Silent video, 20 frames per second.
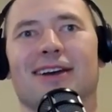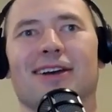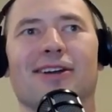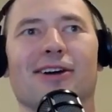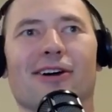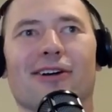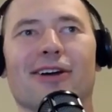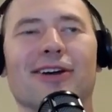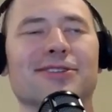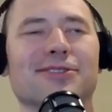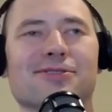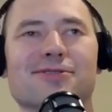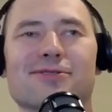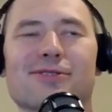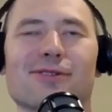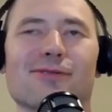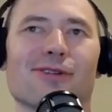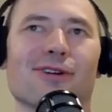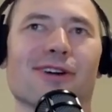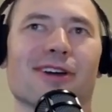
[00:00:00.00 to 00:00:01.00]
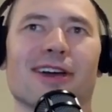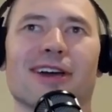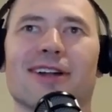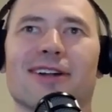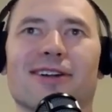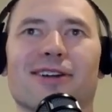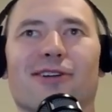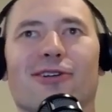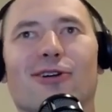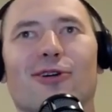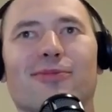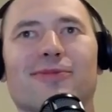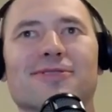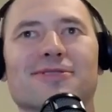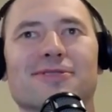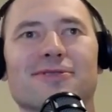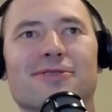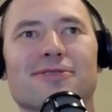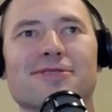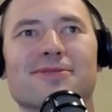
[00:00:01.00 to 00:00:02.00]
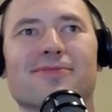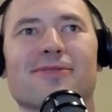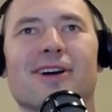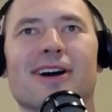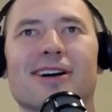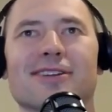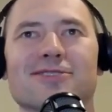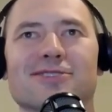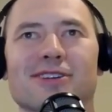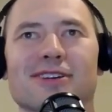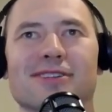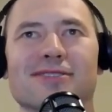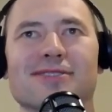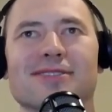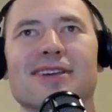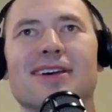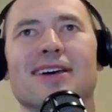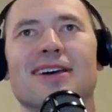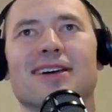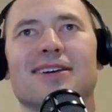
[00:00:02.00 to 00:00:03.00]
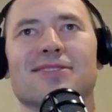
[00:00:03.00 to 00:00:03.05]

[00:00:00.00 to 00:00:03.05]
in our industry work and in our open source projects.